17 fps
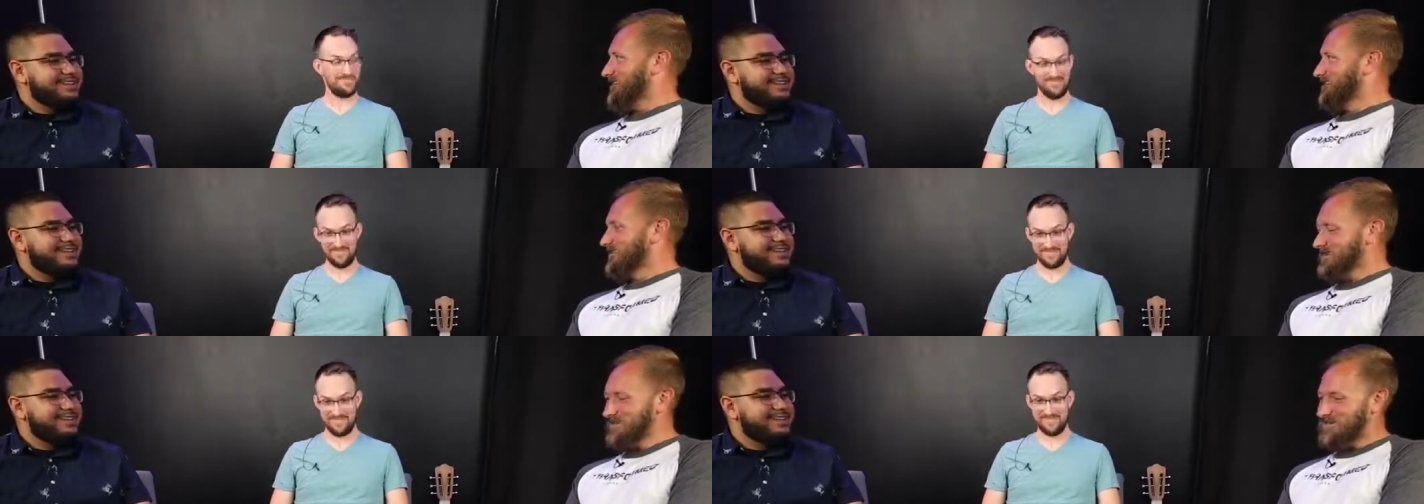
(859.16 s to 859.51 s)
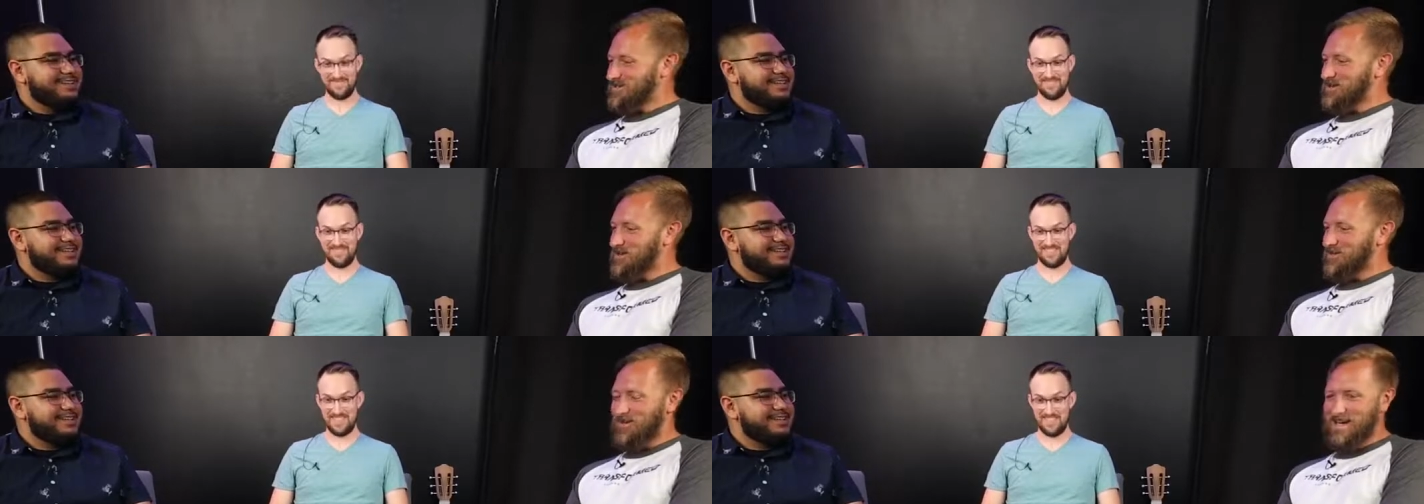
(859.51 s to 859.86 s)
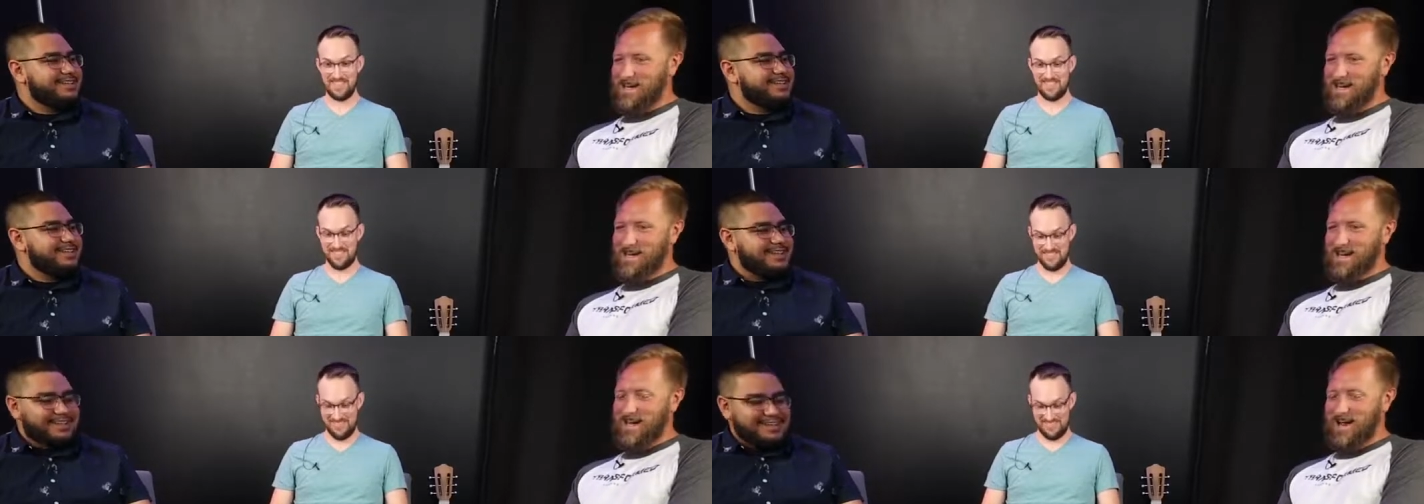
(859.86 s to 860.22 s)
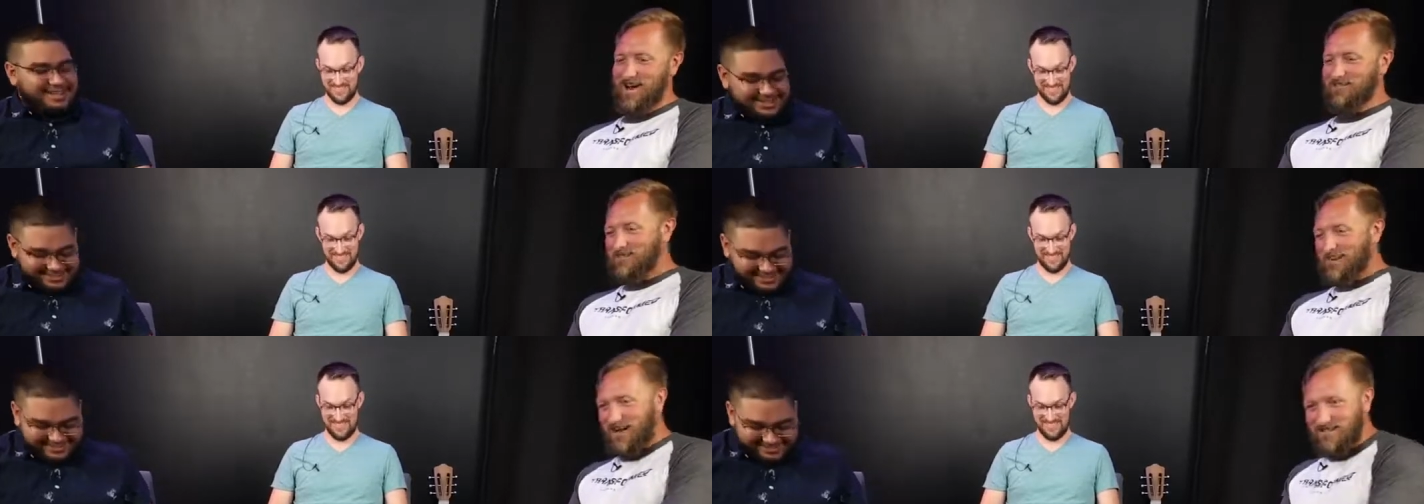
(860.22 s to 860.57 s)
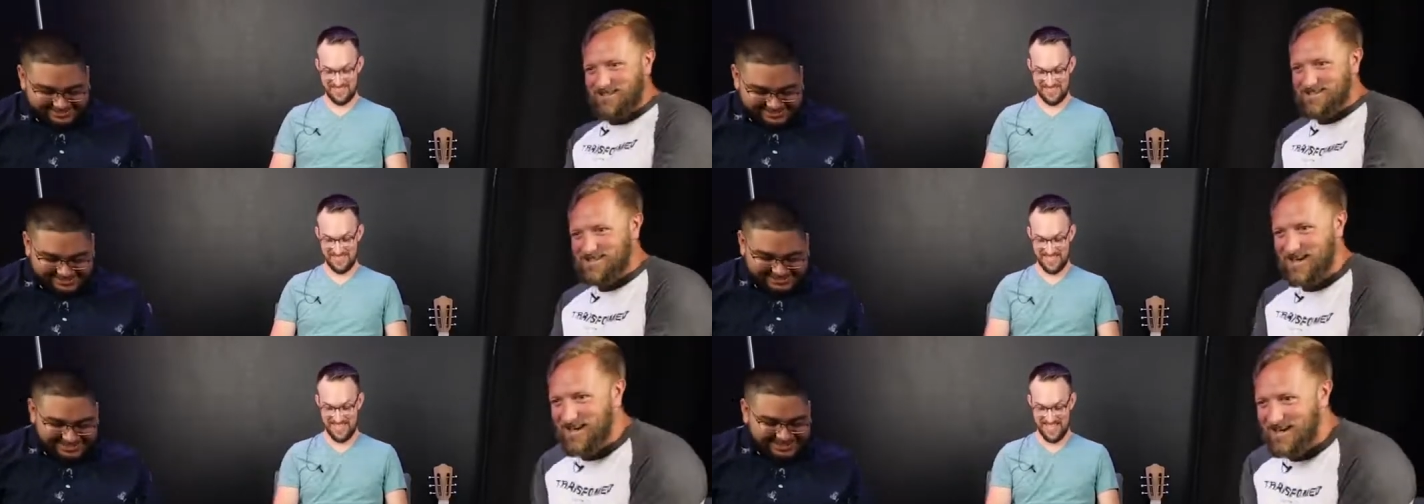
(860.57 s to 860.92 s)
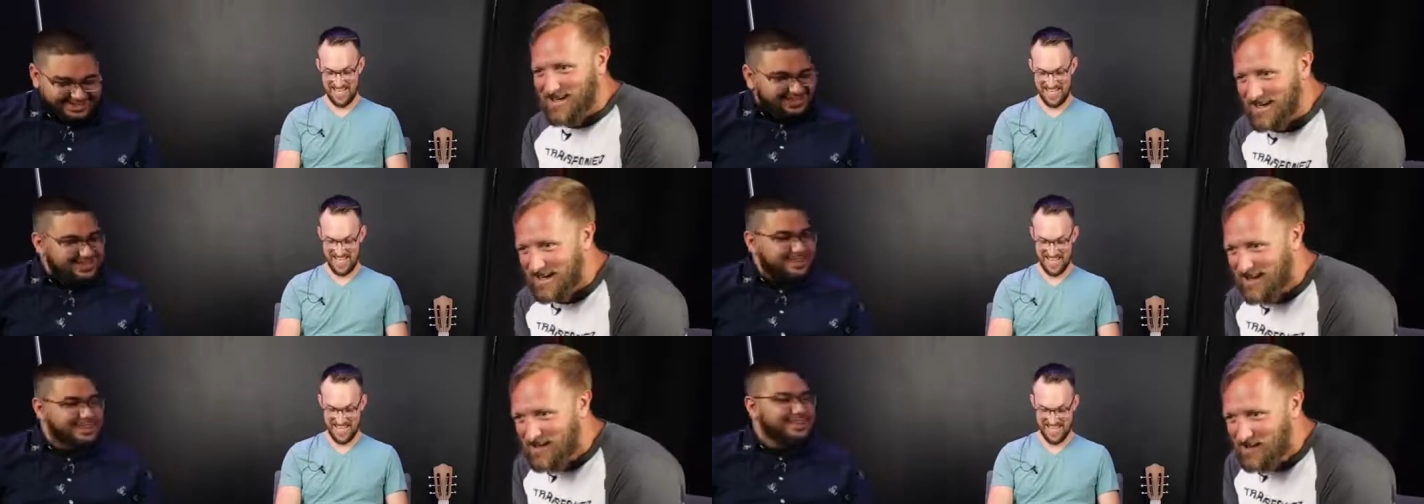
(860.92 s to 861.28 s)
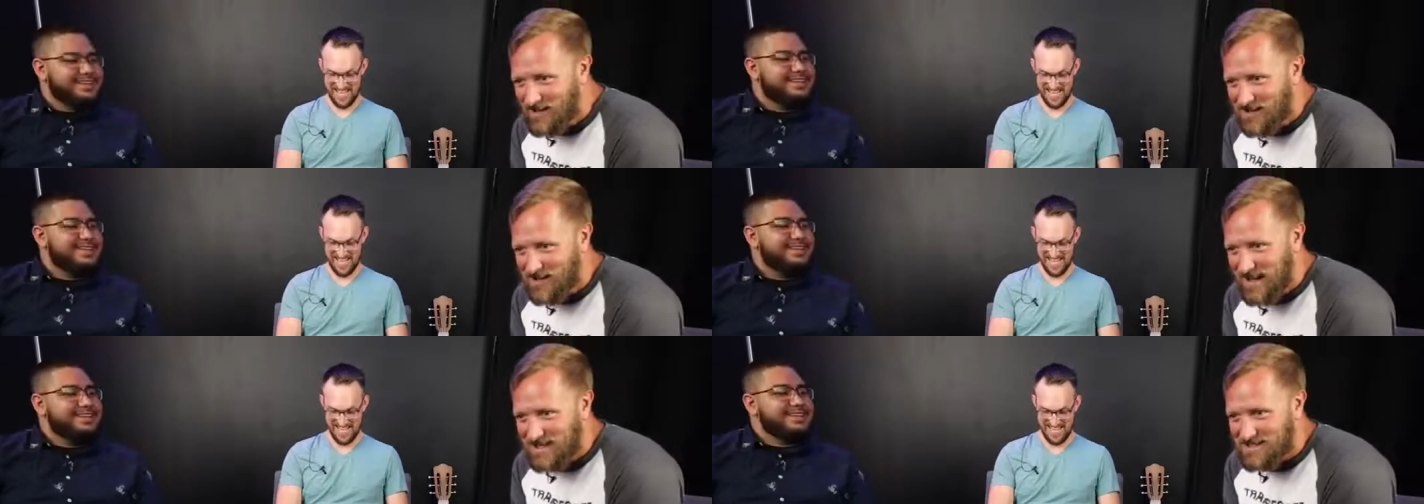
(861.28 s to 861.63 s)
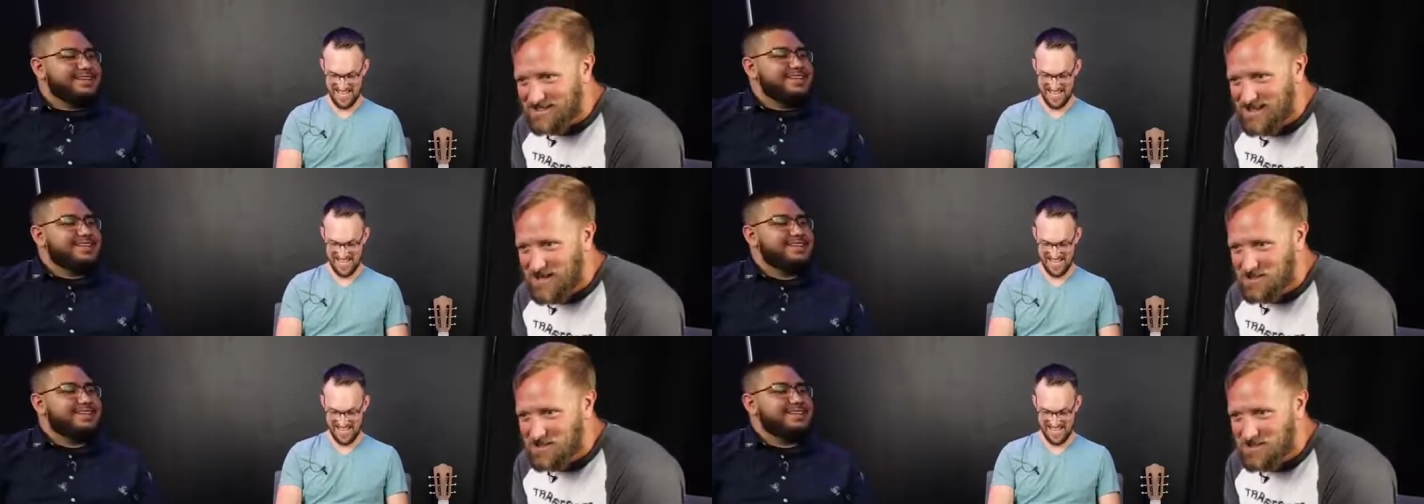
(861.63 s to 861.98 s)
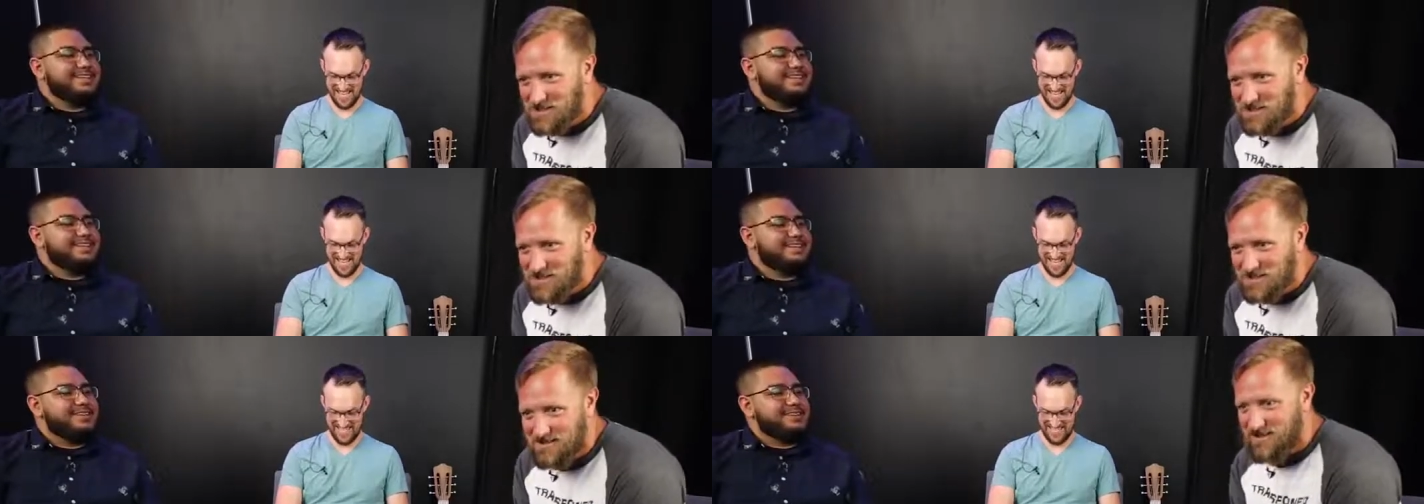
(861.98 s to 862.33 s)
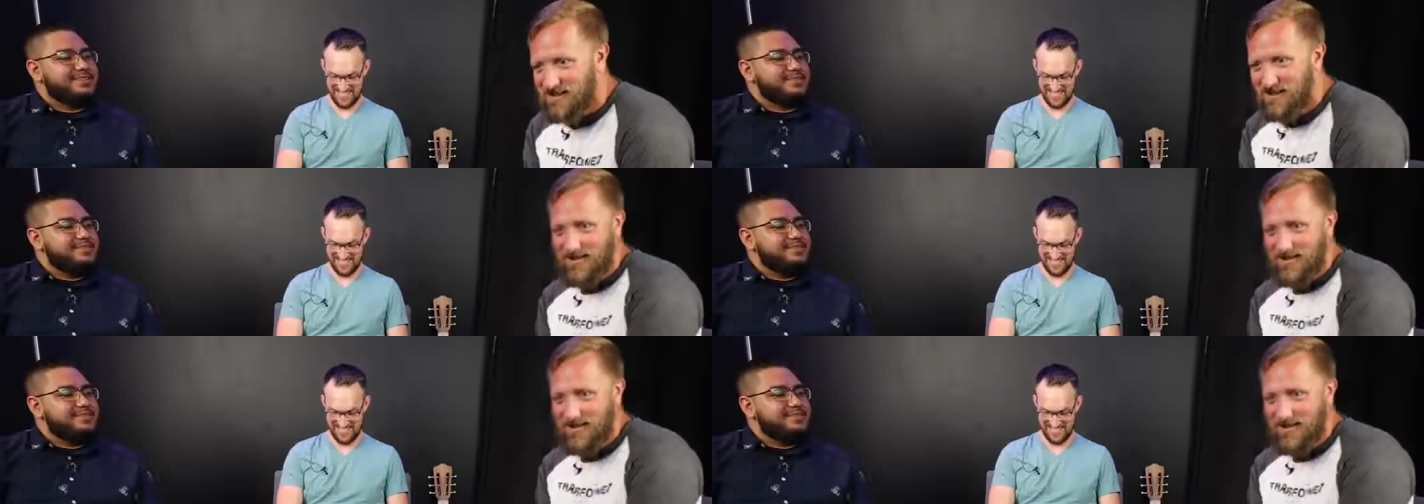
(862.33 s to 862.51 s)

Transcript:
Speaker 1: Me too, man. I'm excited to get into the next sessions.